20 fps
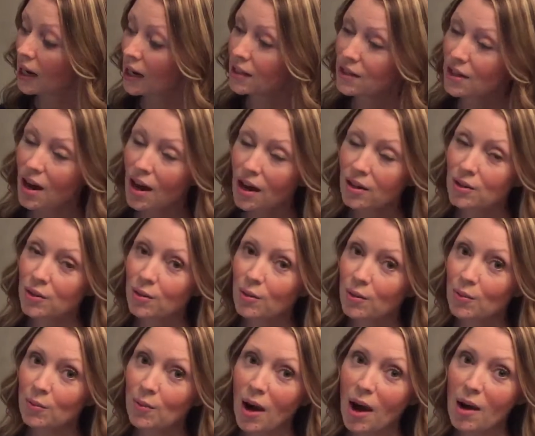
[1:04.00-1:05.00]
I talk to
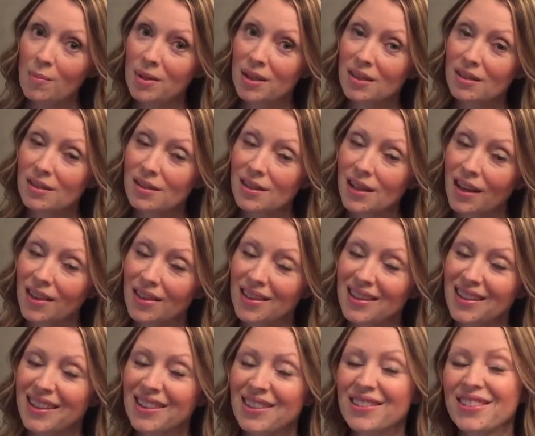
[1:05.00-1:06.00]
the robins and the
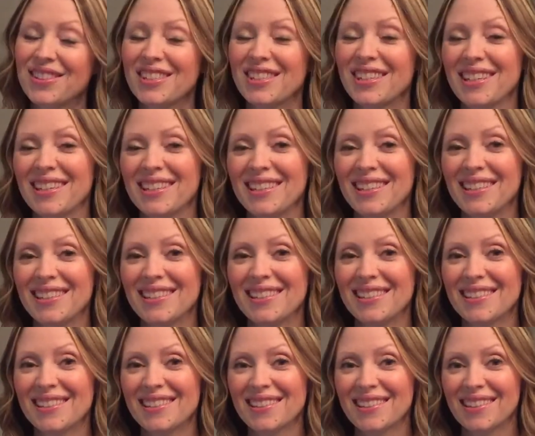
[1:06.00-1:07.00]
little
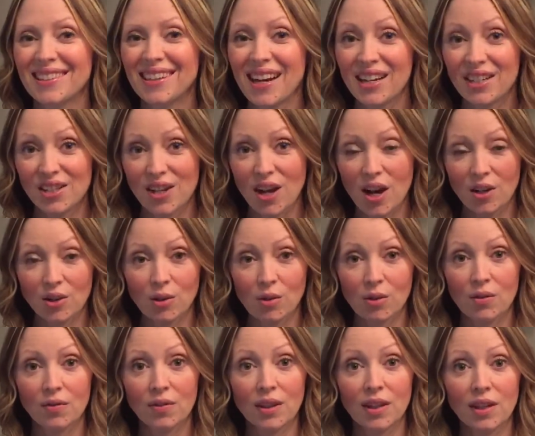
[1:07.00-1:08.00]
chickadees. I talk to
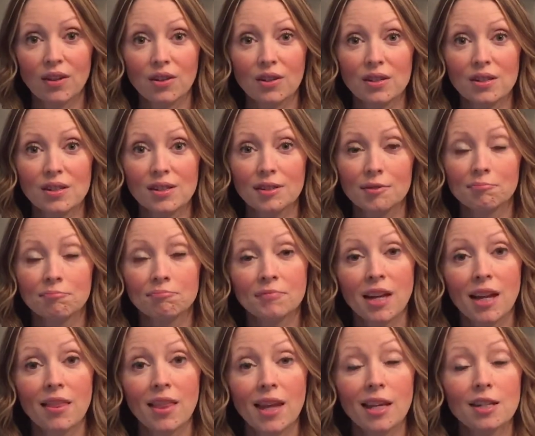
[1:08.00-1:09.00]
the flickers,
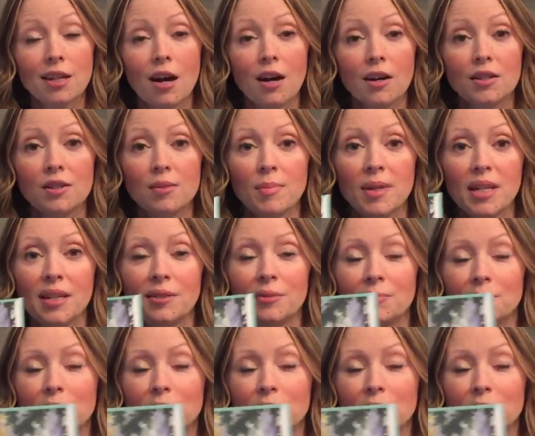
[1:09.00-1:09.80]
and they talk to me.